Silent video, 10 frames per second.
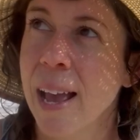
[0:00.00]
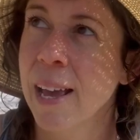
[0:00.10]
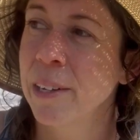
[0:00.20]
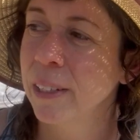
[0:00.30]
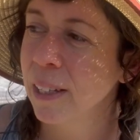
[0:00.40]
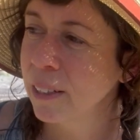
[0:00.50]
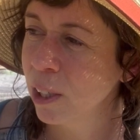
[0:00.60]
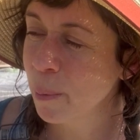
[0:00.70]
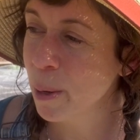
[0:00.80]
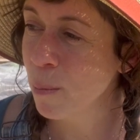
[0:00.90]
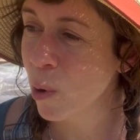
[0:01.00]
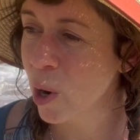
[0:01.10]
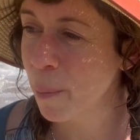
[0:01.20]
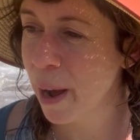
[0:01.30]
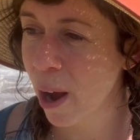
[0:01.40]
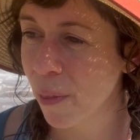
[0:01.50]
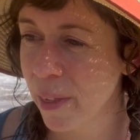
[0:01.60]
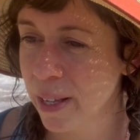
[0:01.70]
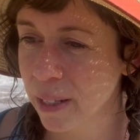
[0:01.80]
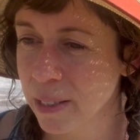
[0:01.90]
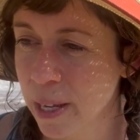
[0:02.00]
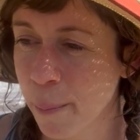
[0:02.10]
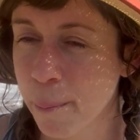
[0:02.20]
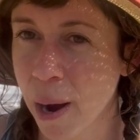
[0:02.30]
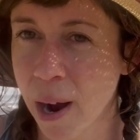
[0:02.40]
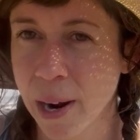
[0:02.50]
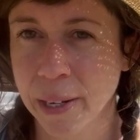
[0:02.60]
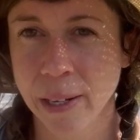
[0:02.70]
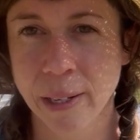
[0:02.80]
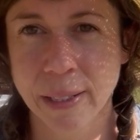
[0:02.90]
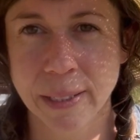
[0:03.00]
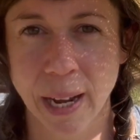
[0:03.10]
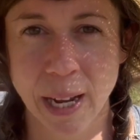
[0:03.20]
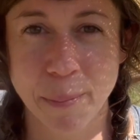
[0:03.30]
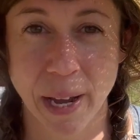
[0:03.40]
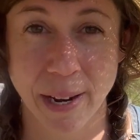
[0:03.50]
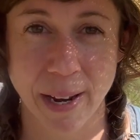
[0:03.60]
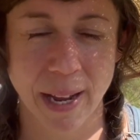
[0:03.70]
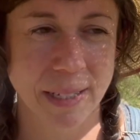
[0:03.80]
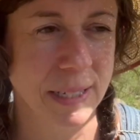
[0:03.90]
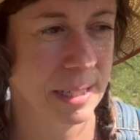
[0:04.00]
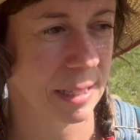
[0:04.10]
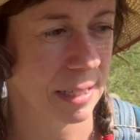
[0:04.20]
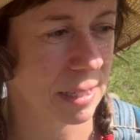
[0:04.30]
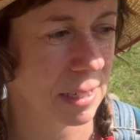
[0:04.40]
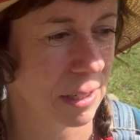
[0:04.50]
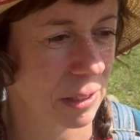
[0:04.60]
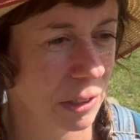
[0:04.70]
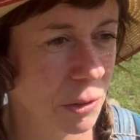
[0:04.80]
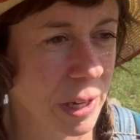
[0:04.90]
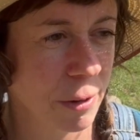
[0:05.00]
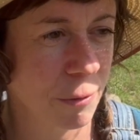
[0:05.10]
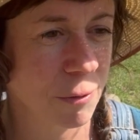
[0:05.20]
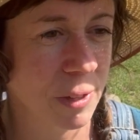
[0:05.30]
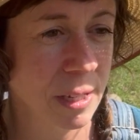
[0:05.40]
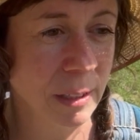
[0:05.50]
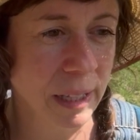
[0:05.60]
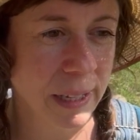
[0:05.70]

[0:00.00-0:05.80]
And a little bit more about this embodied type 8 essence you can feel it